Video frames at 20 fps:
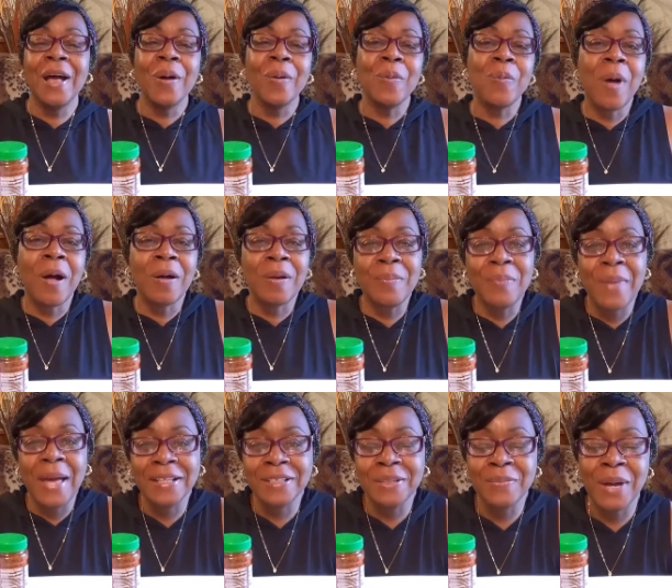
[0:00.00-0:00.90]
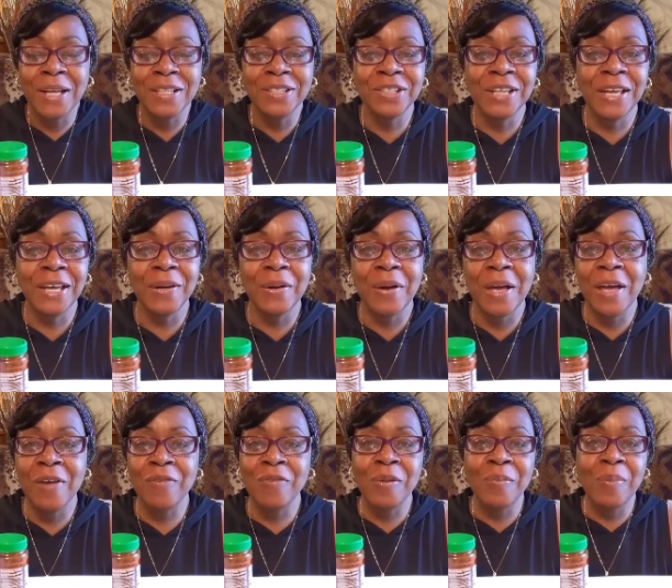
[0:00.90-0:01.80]
Welcome back to my channel,
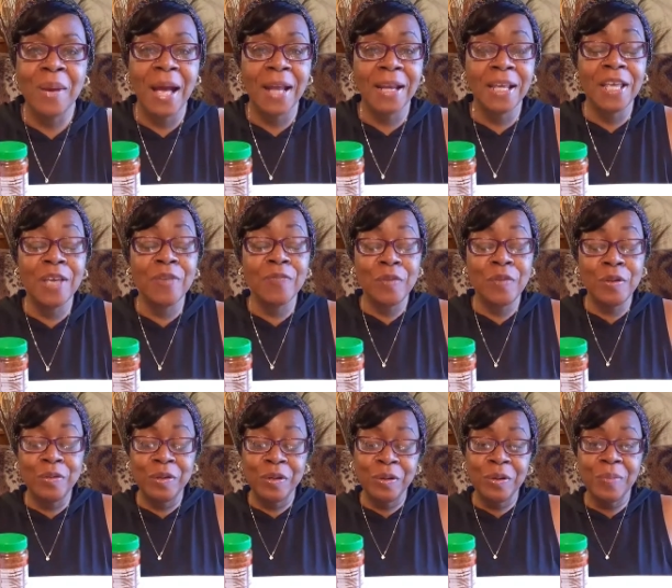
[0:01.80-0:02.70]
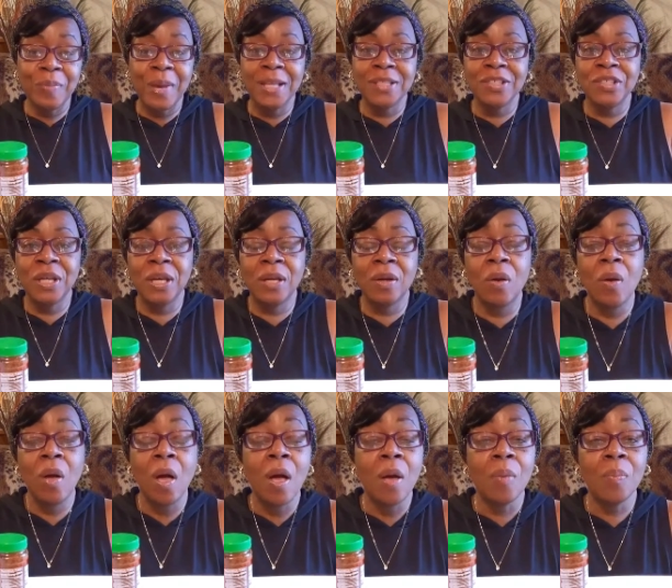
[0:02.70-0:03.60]
everybody. If you're new to my
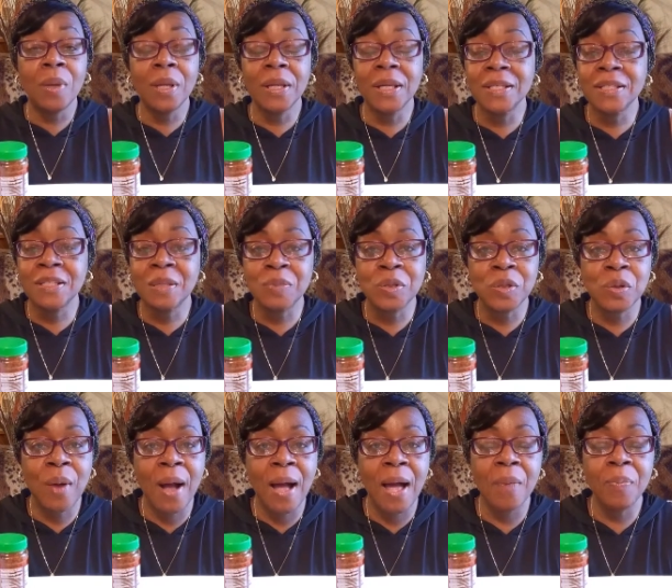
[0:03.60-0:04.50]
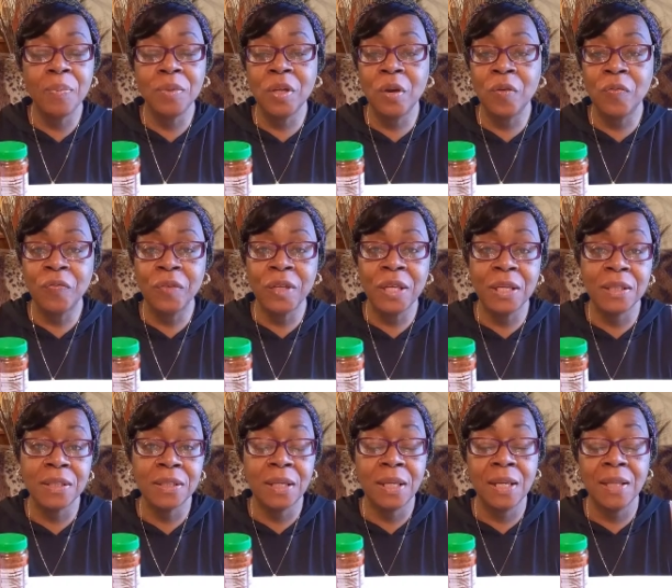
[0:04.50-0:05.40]
channel, please subscribe. Don't
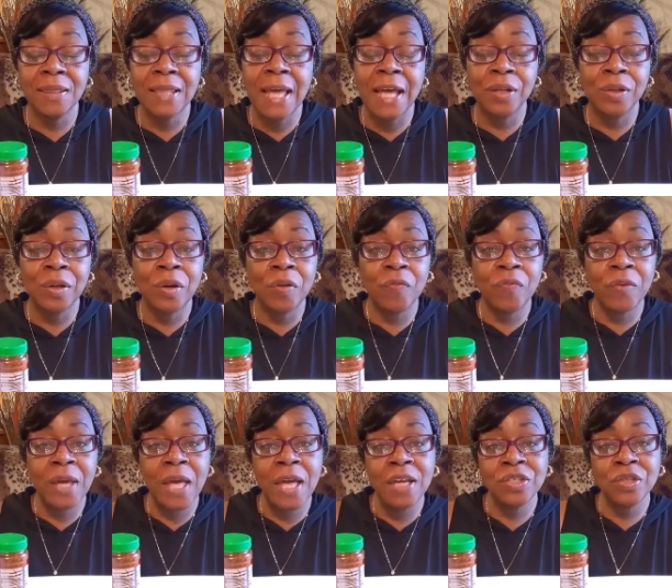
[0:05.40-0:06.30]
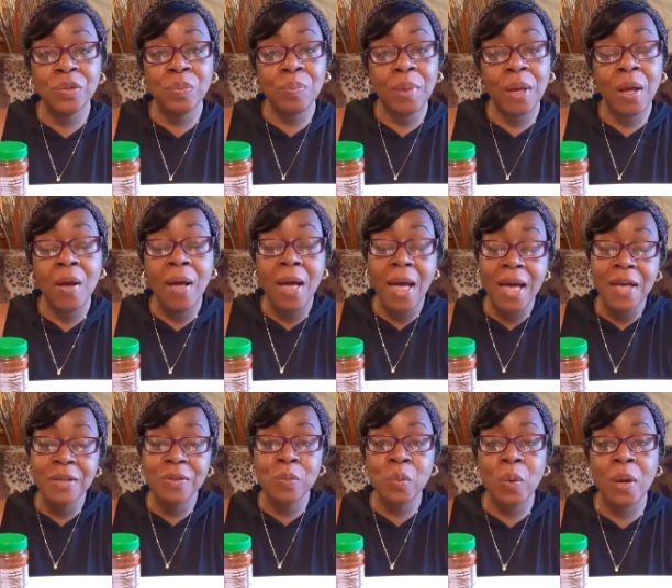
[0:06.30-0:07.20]
forget to hit that notification bell
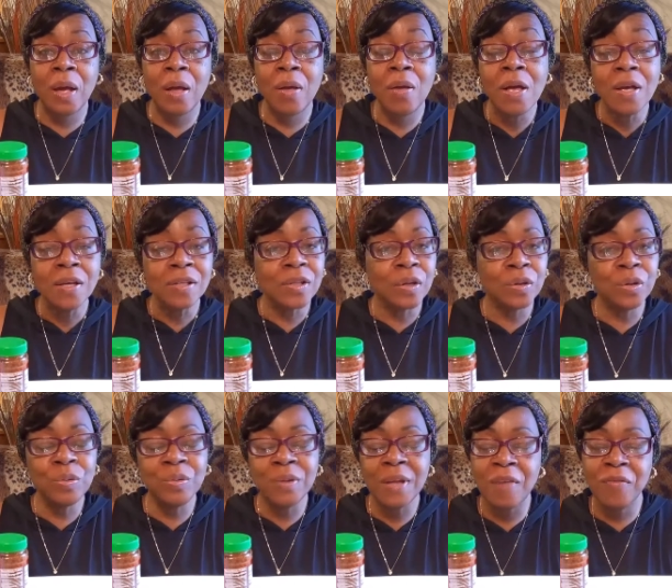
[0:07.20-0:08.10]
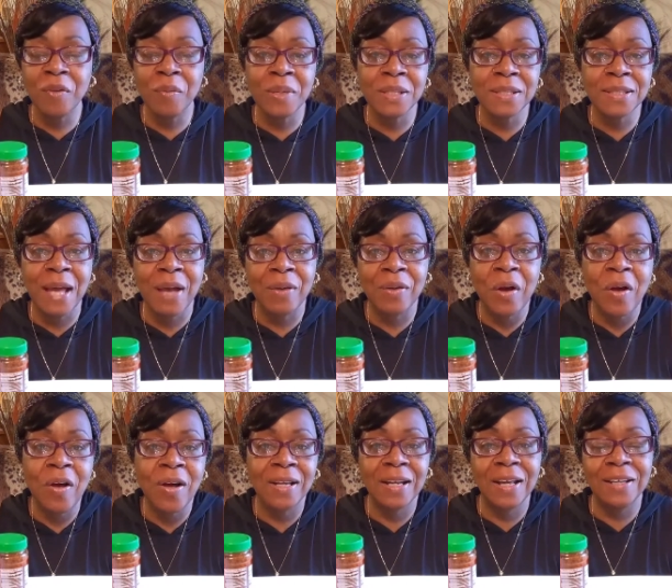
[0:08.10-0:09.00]
as well so you never miss out
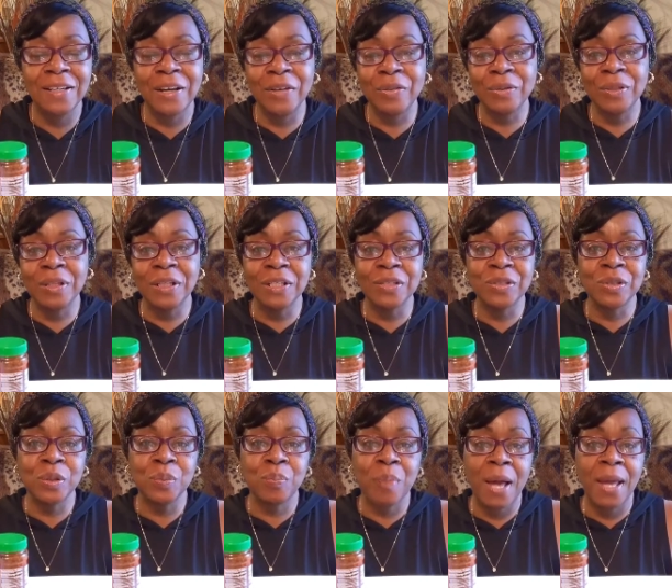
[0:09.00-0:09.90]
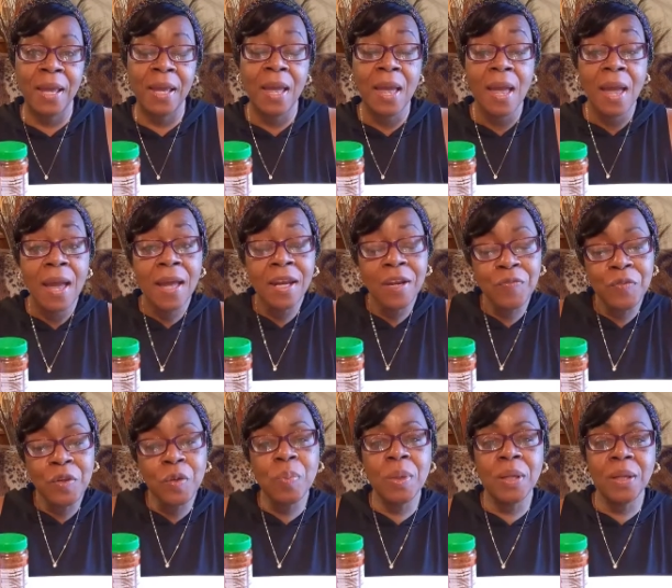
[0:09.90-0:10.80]
on another delicious bite. And
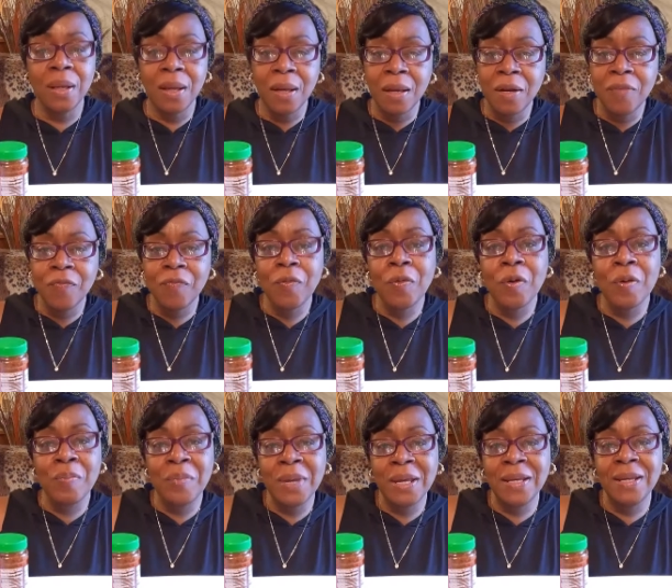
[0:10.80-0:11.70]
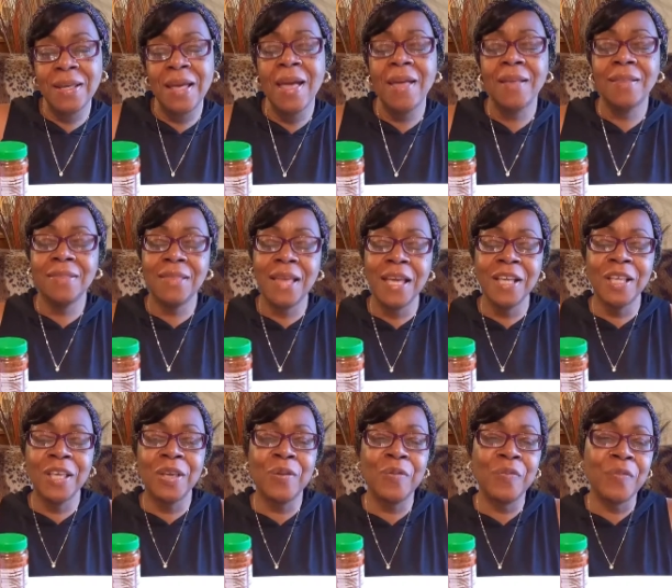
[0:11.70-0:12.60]
if you've been in it for a minute,
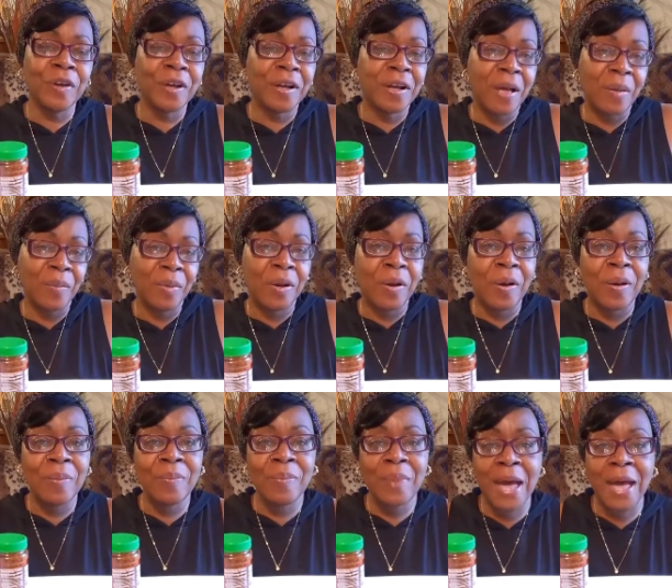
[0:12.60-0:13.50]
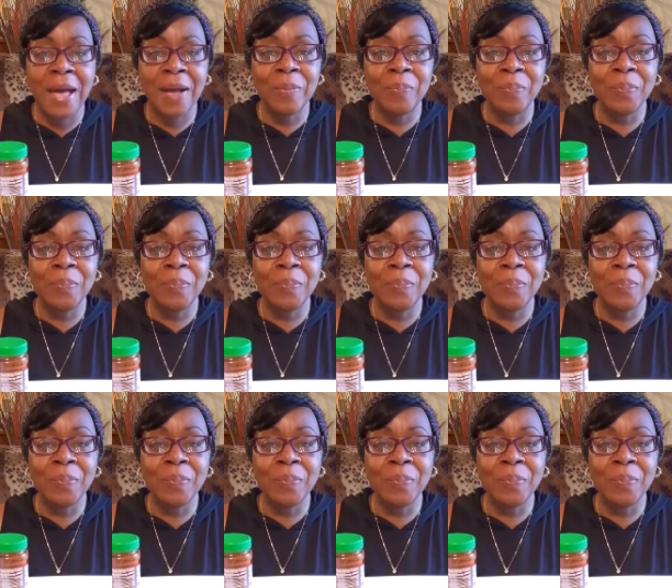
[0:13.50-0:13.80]
thank you for coming on back.